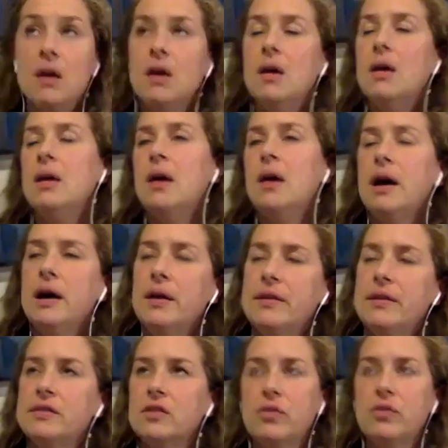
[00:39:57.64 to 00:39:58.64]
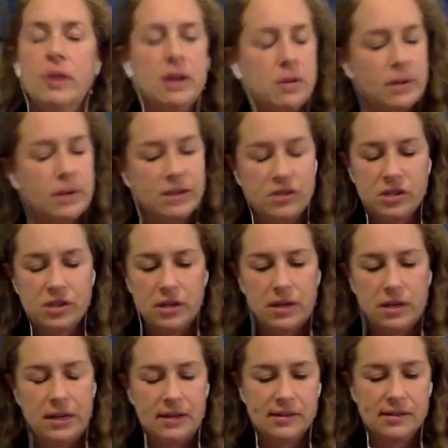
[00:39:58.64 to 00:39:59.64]
That's a great question,
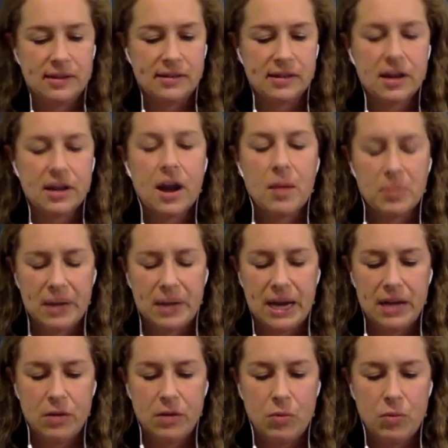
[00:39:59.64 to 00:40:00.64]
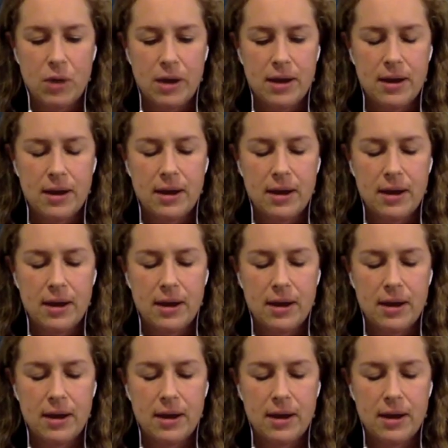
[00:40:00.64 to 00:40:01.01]
and it's a complicated one.